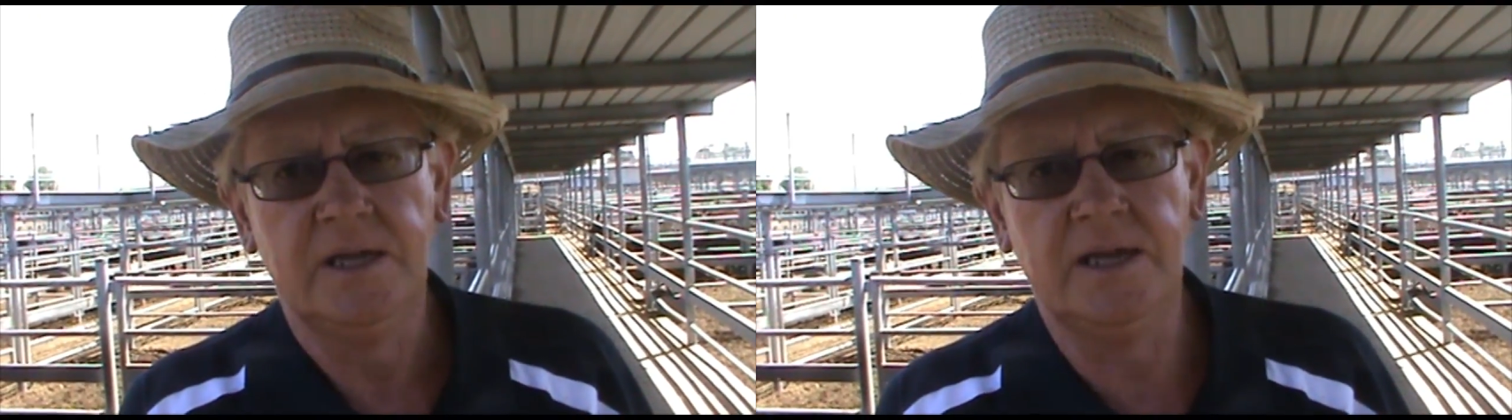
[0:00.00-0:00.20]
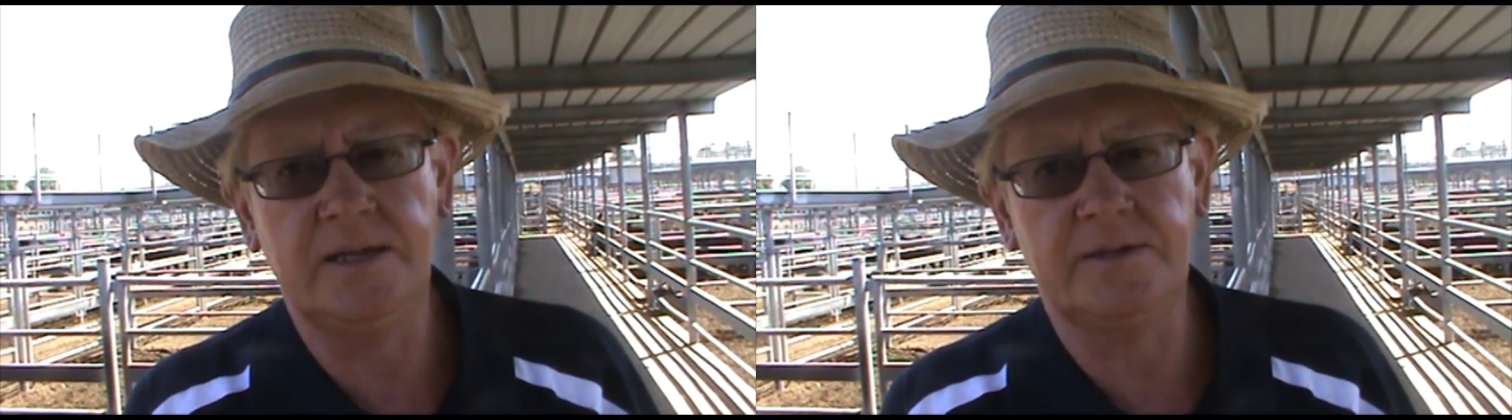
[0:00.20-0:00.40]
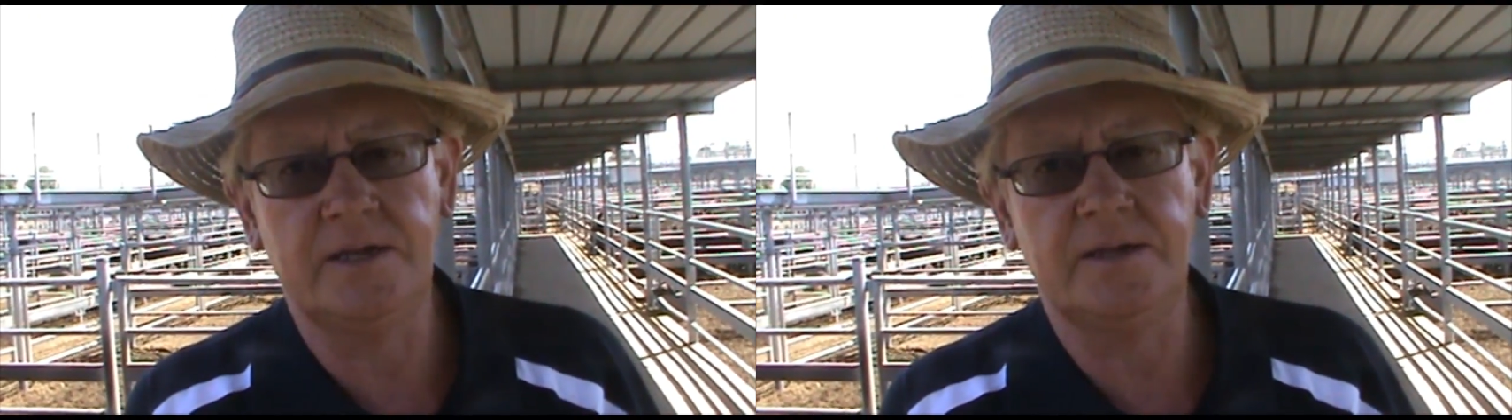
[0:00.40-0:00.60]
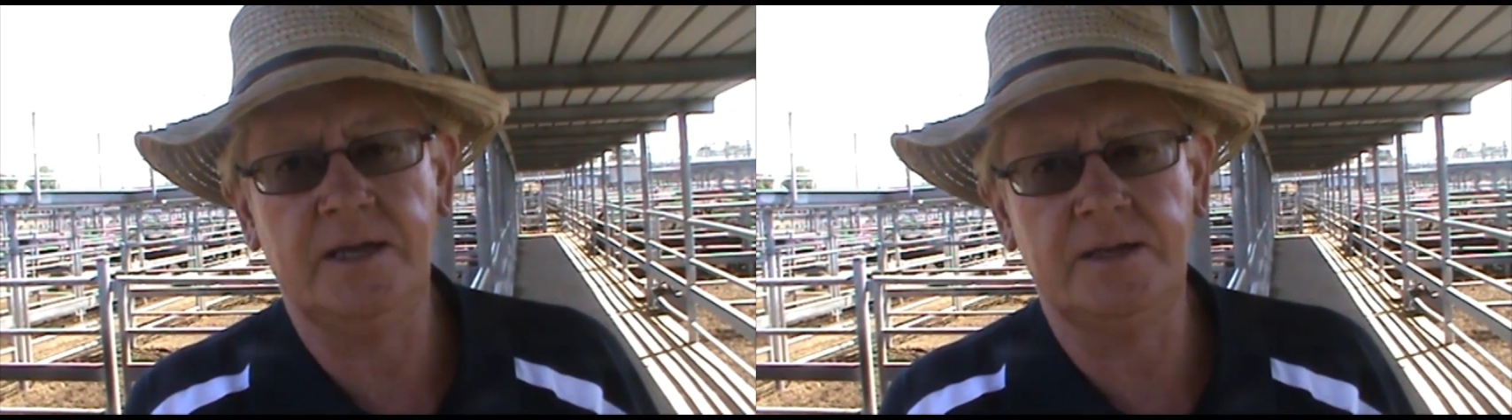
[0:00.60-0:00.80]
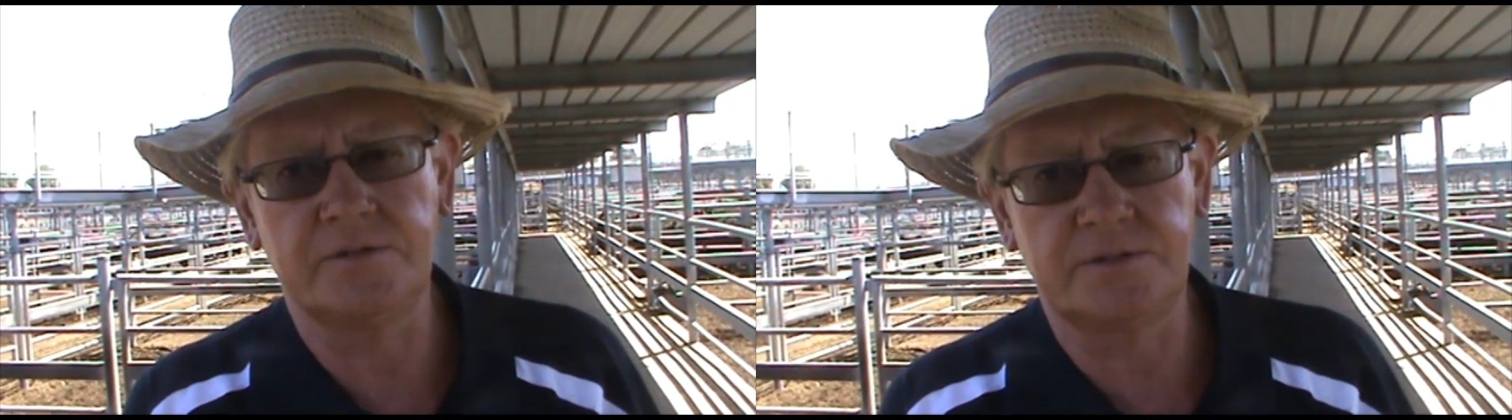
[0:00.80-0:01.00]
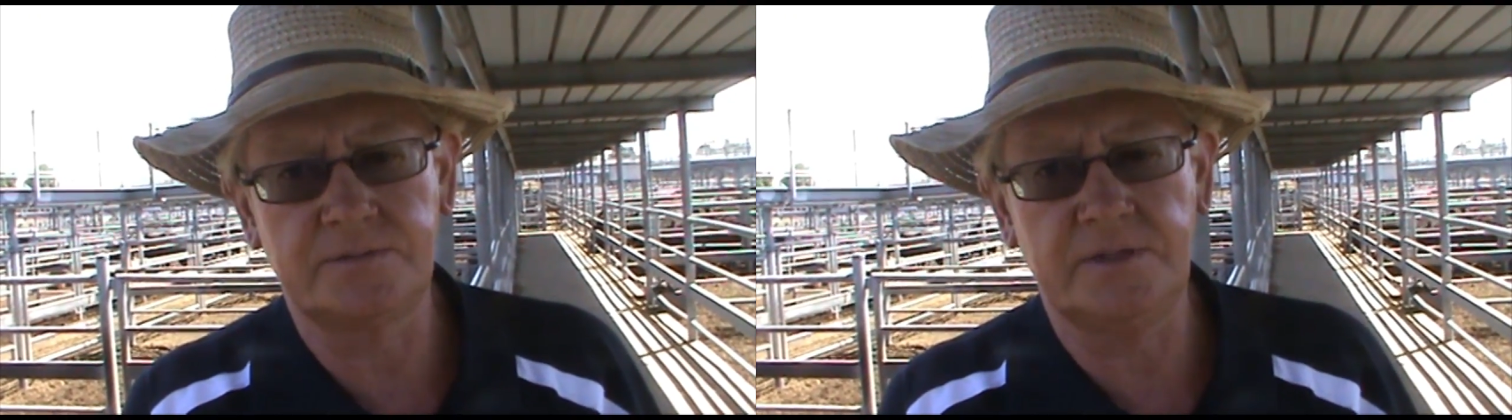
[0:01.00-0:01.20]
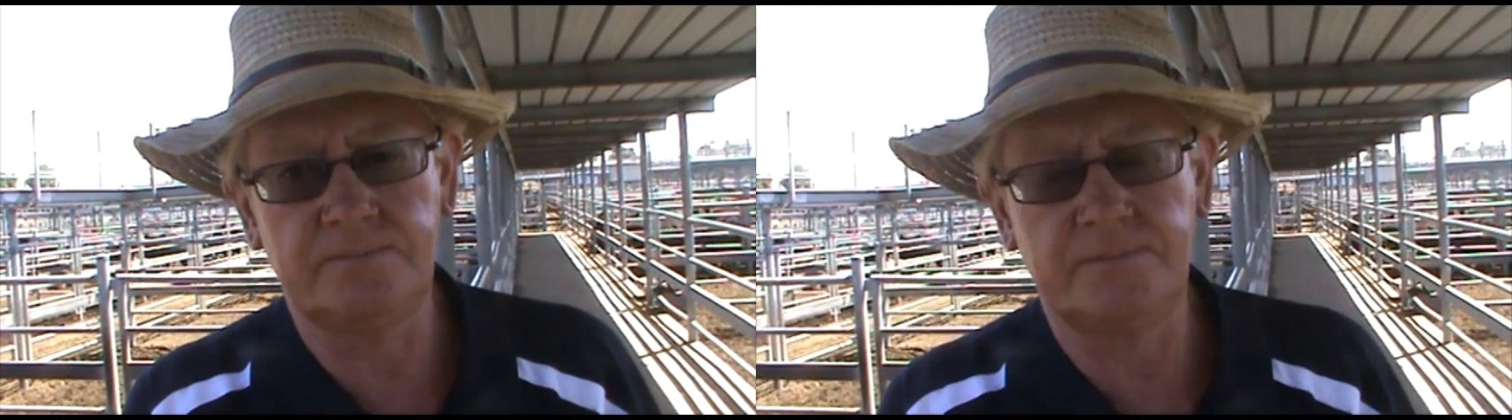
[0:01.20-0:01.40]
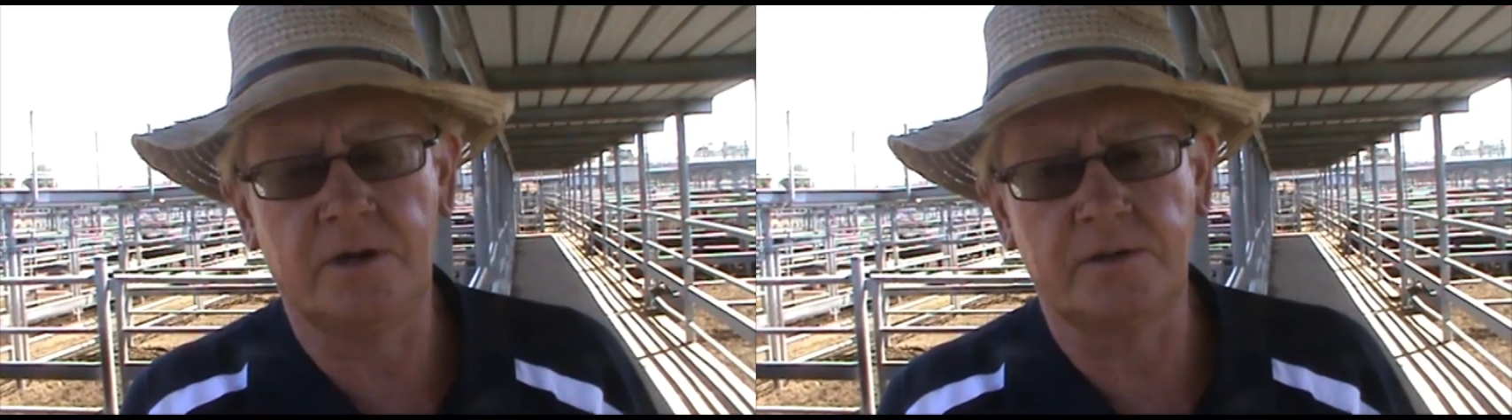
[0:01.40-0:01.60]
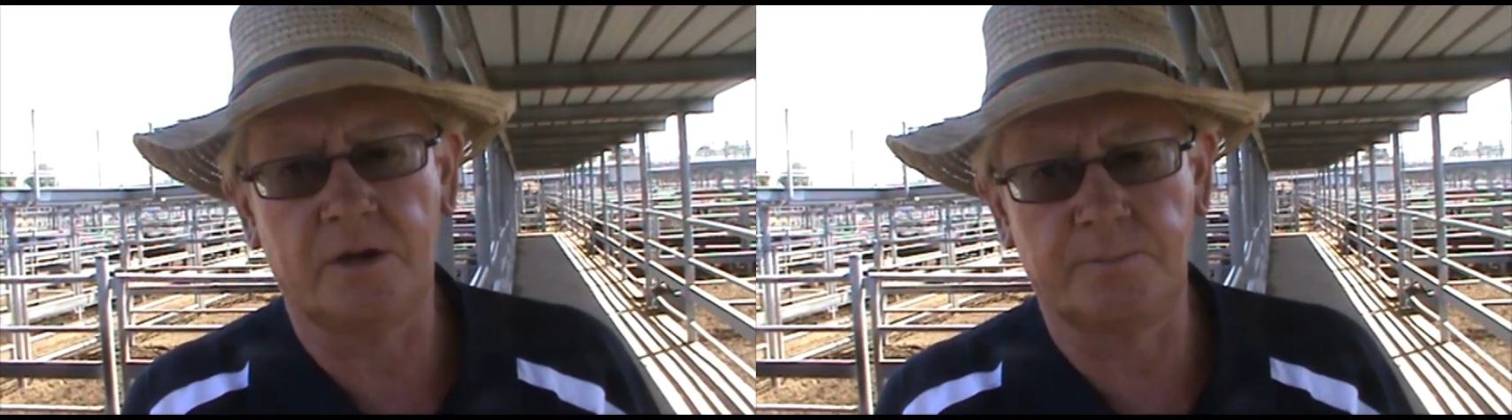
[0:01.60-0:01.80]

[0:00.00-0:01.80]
And it was like